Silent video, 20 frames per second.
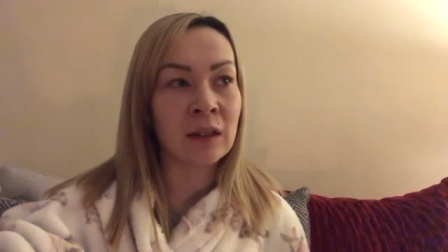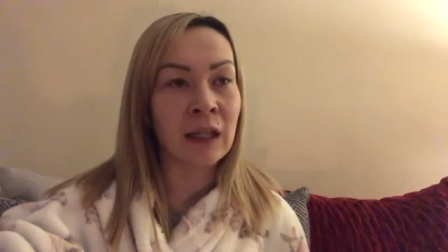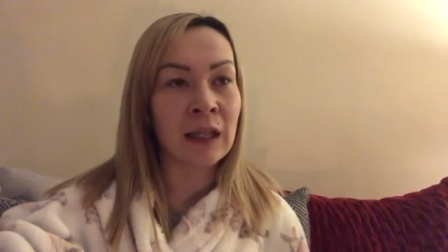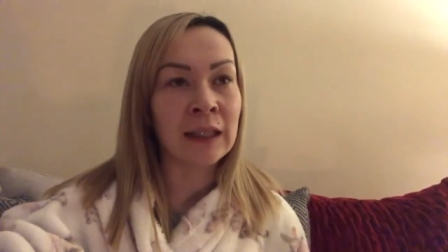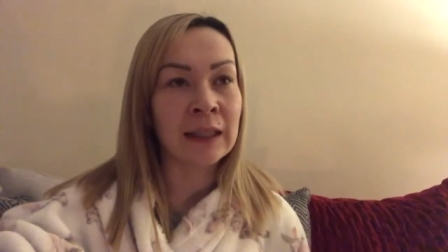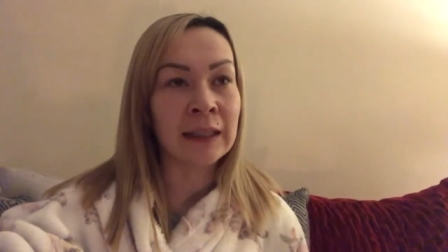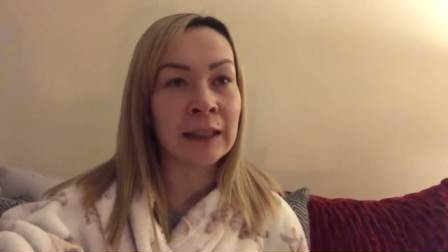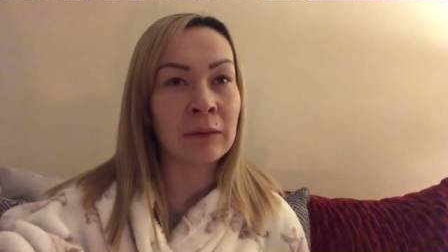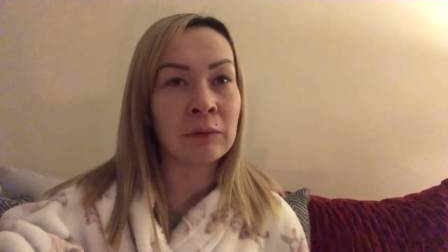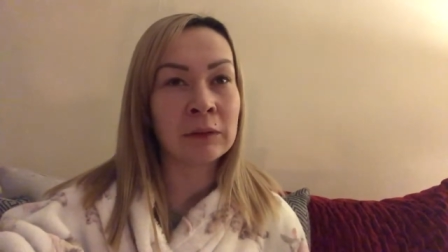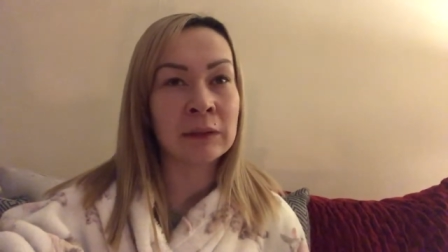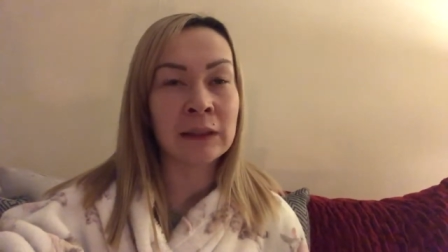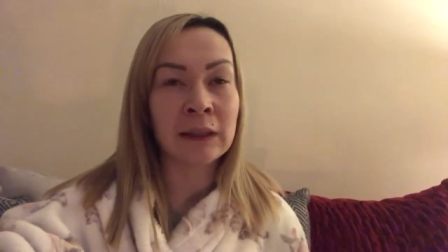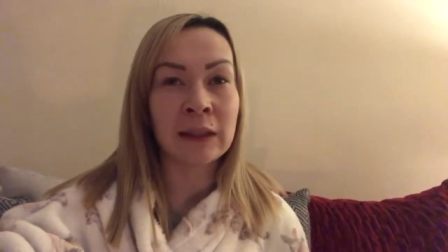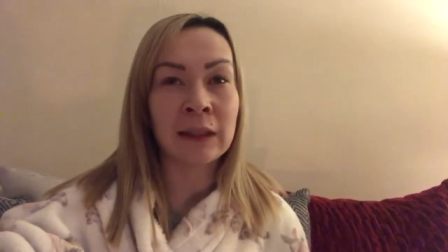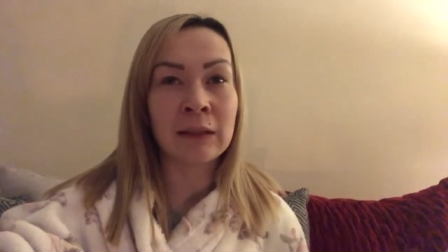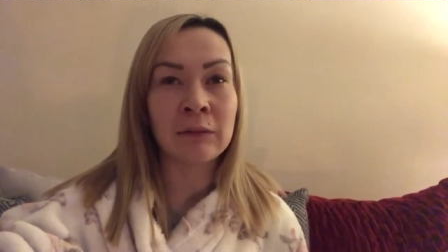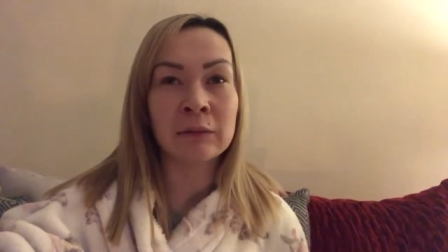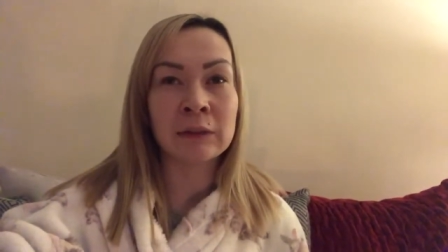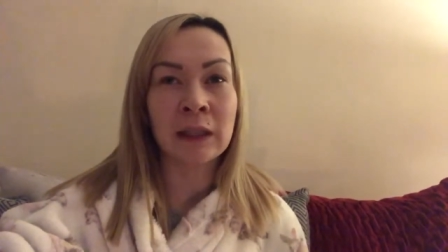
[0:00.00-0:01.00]
uh, it was
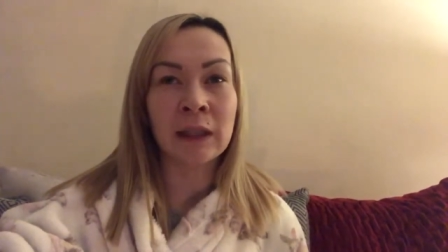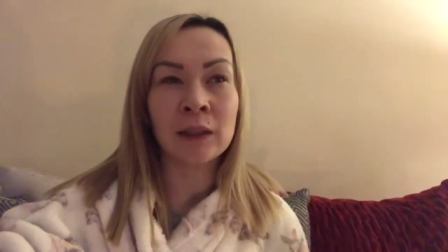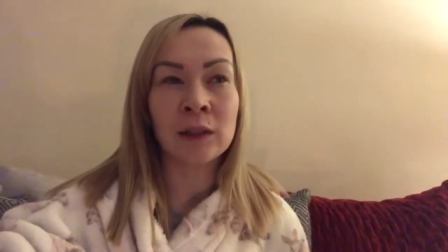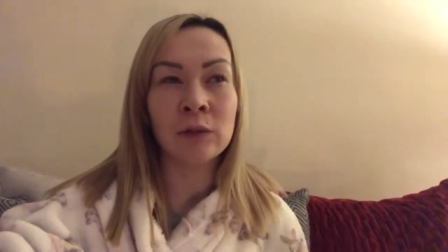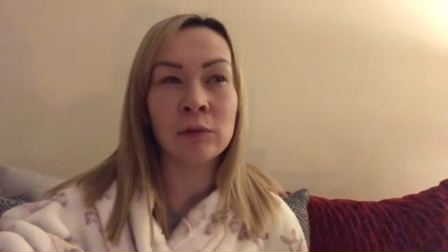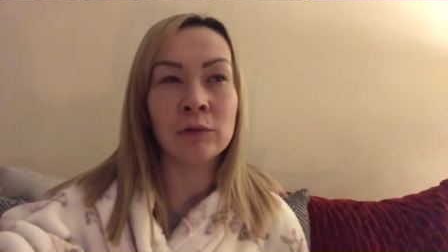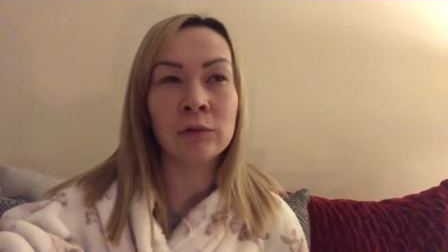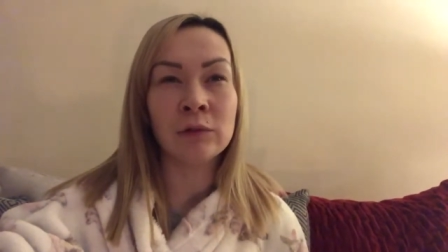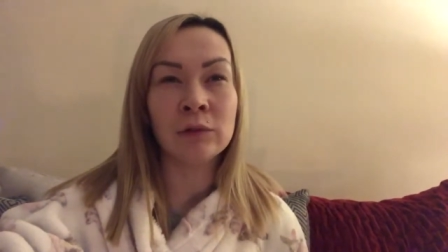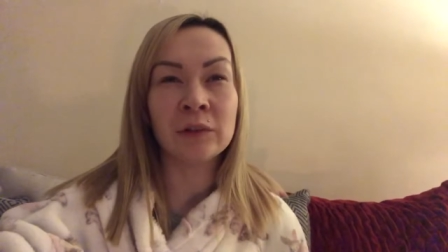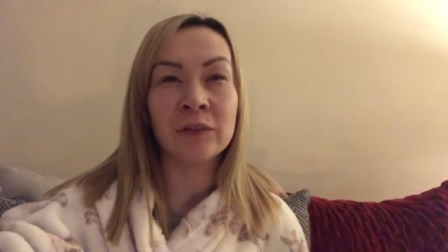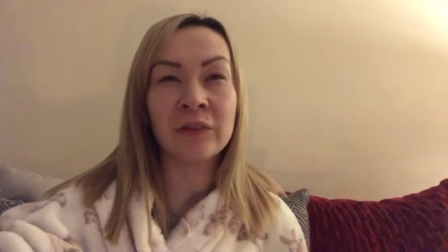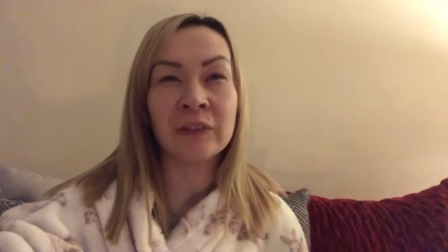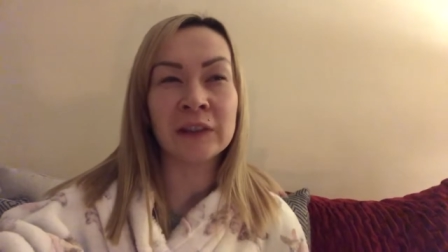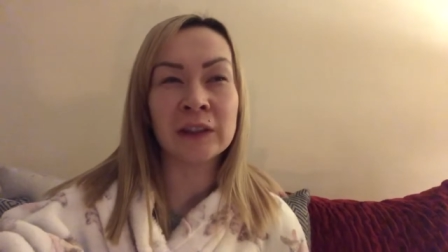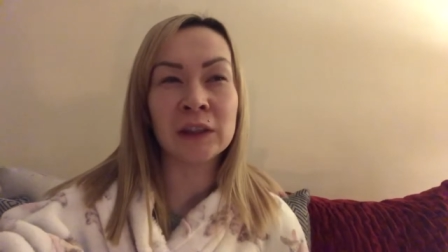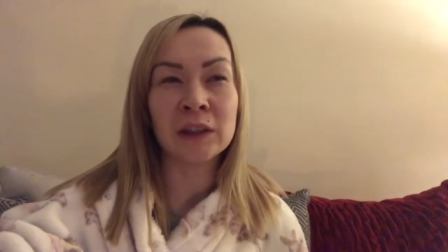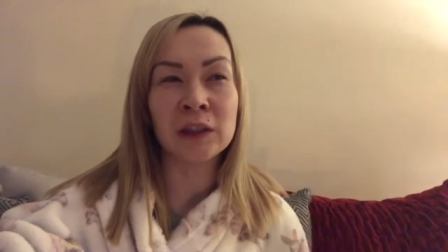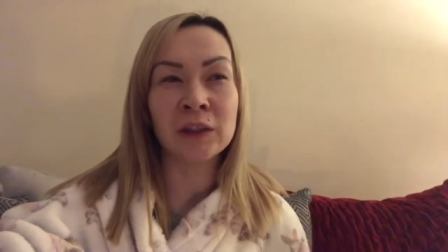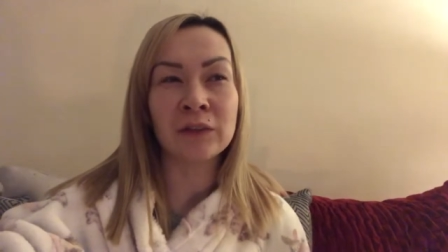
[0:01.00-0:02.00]
it was at Lulu's
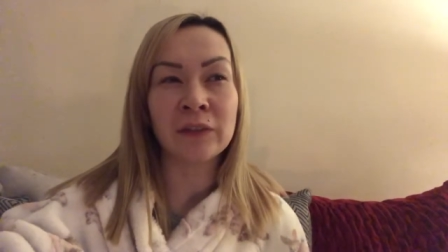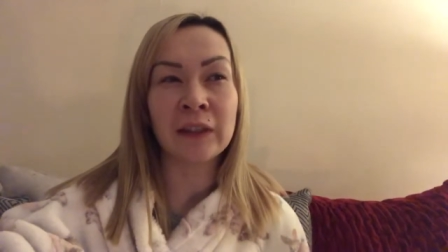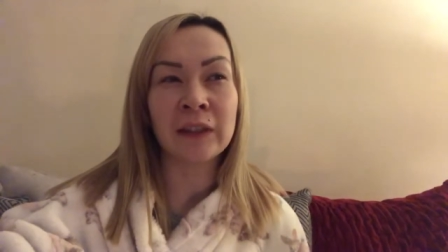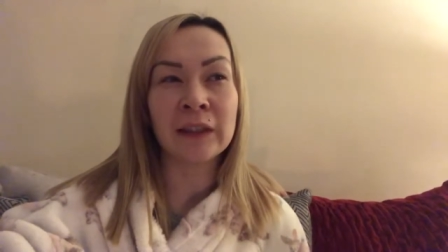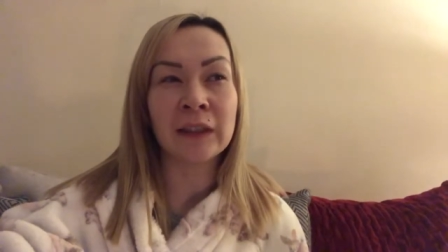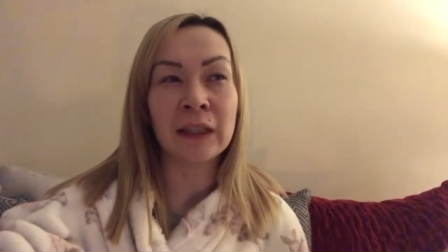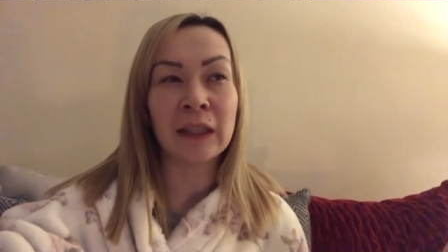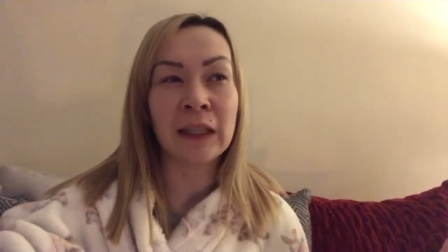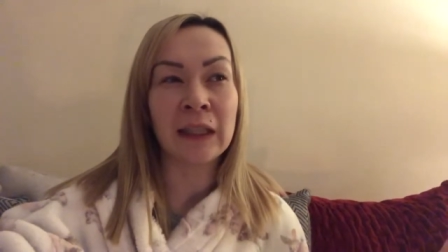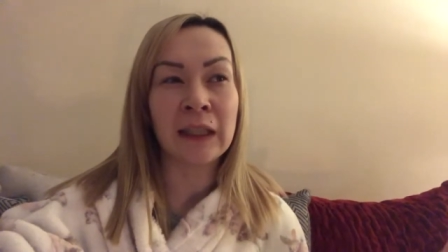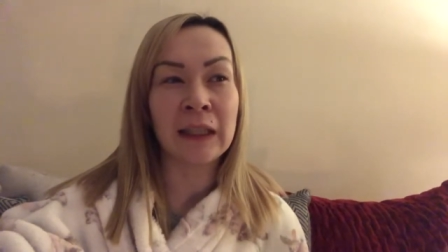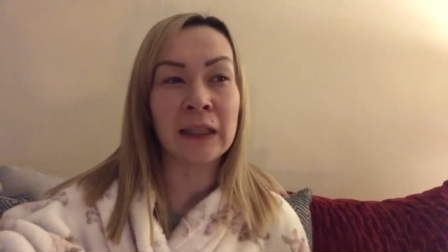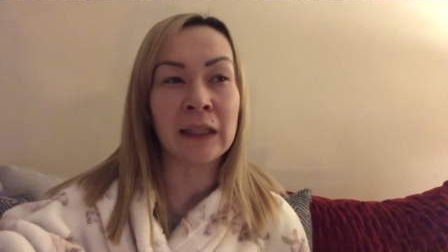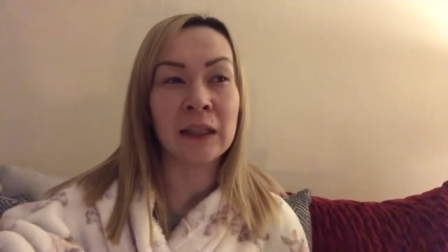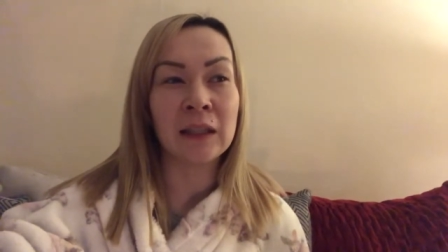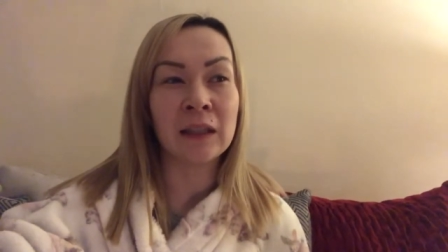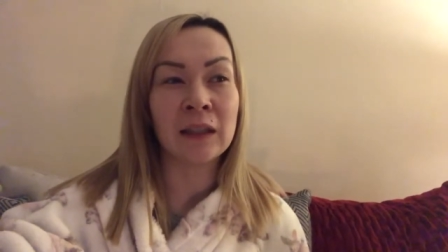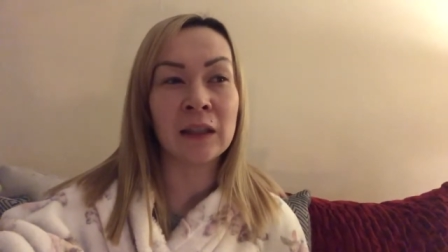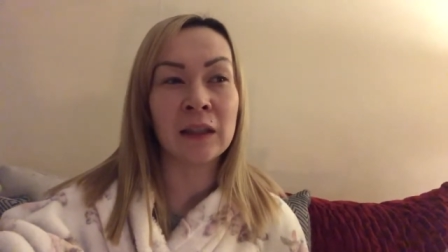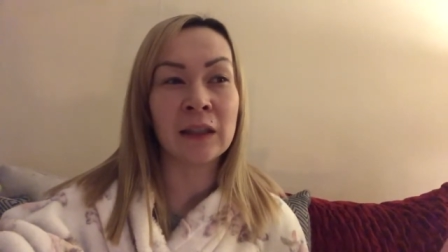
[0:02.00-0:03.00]
Vintage Fair
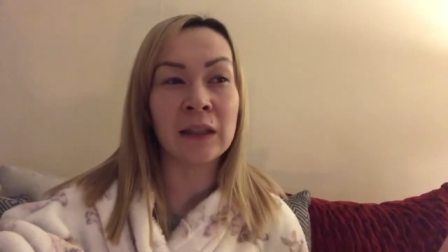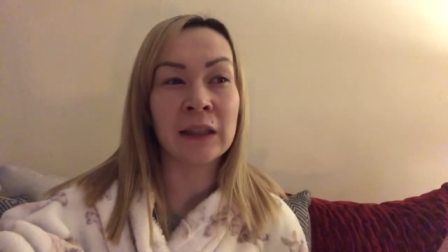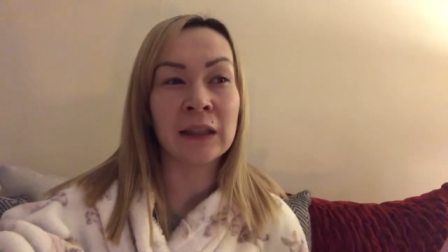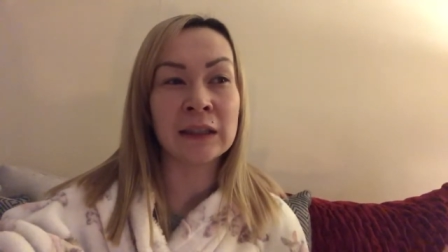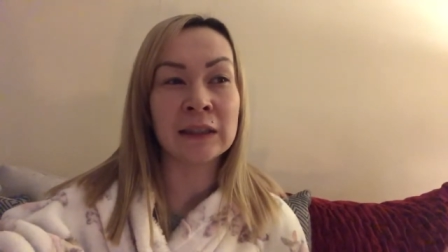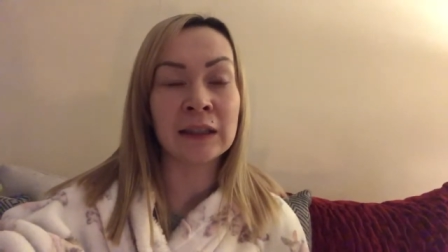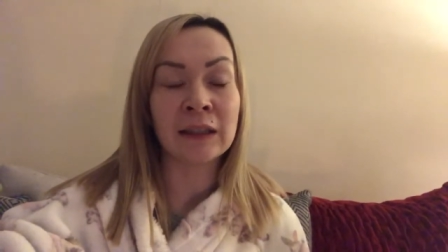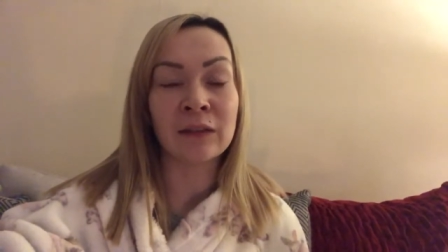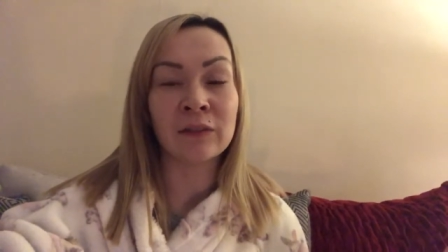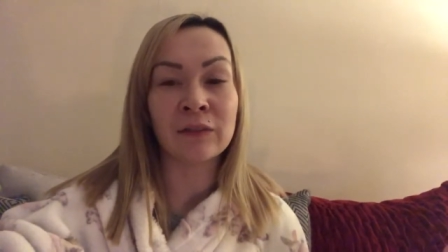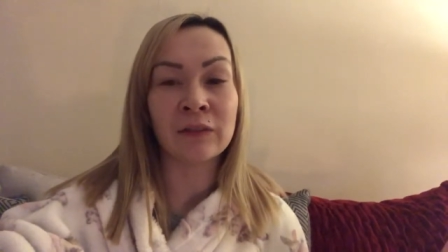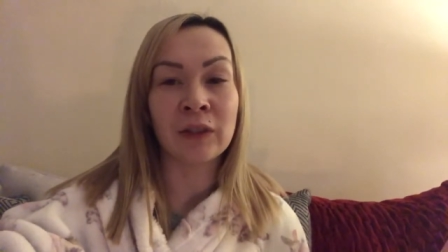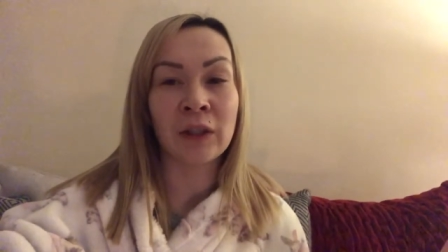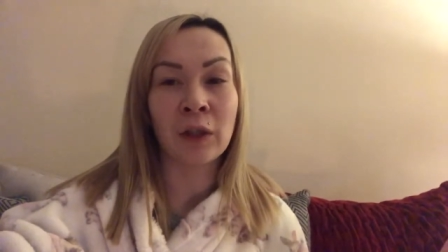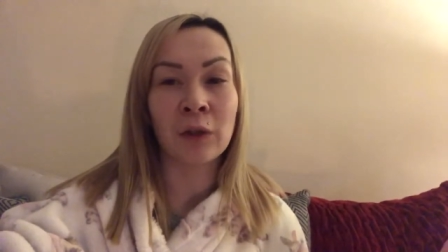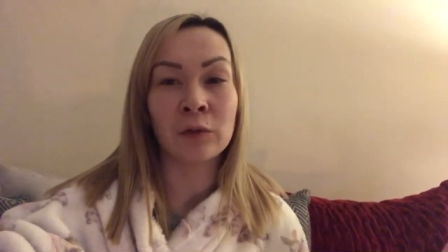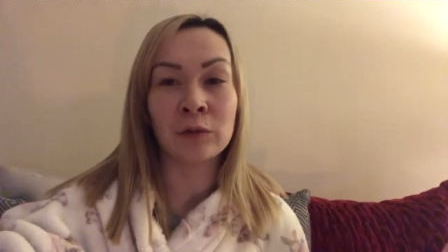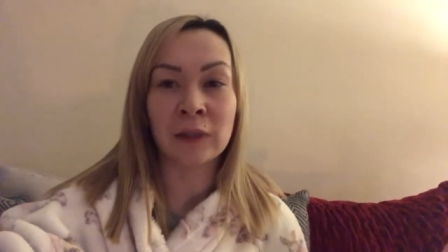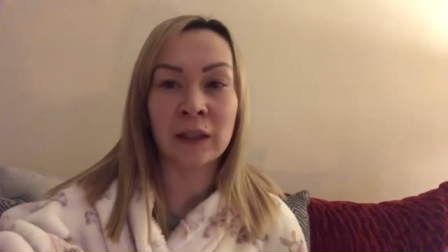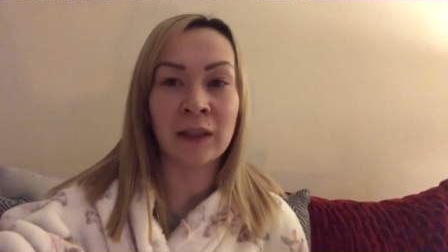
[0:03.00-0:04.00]
in the
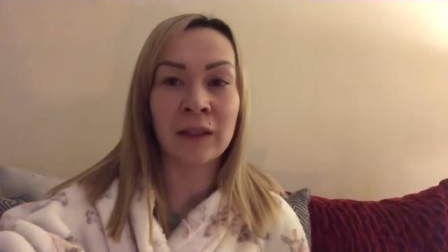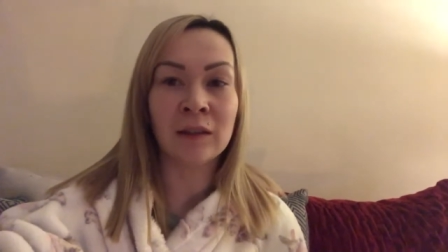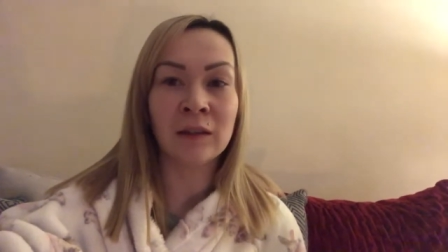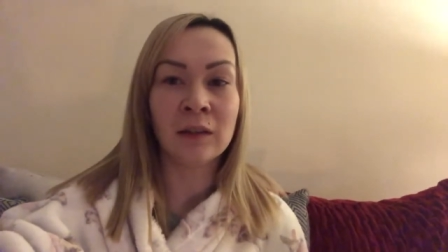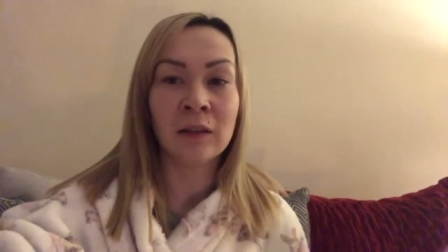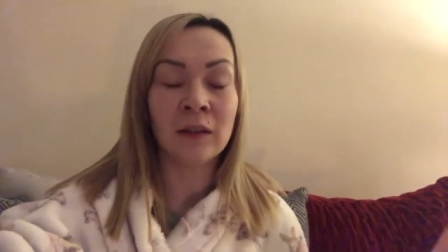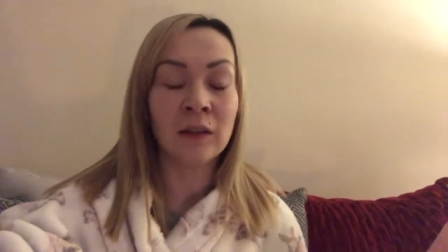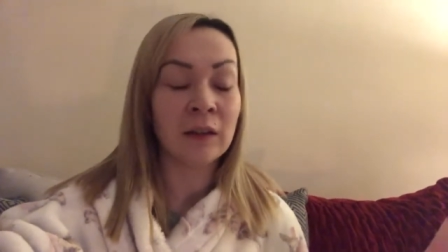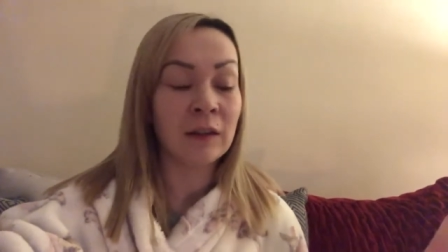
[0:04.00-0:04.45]
Zelfie Hotel.